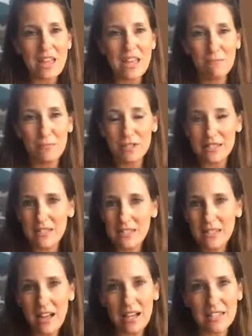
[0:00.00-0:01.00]
he puts the
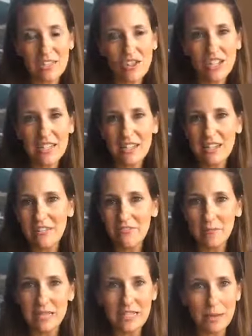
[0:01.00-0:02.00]
sauce and cheese on it
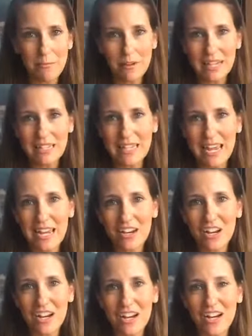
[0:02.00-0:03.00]
from a separate
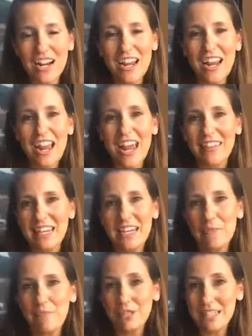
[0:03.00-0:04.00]
container, and then
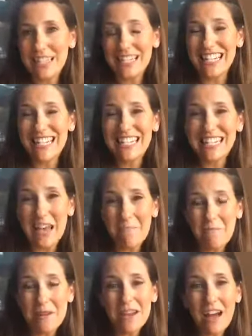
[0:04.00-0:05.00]
he puts it in a
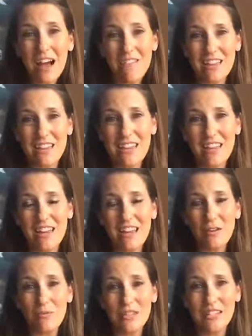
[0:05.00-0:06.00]
separate oven
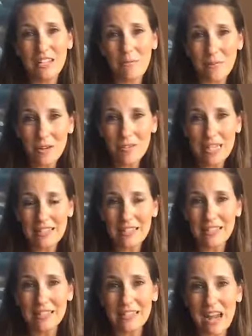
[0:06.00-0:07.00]
with separate
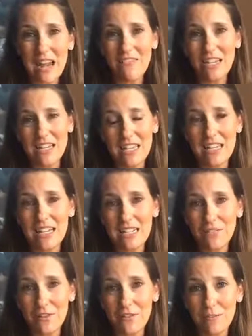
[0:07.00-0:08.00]
utensils and everything that
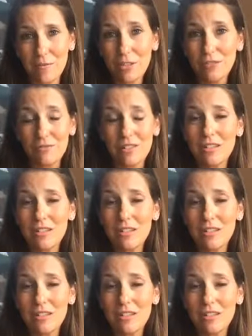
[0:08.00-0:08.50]
is free from gluten.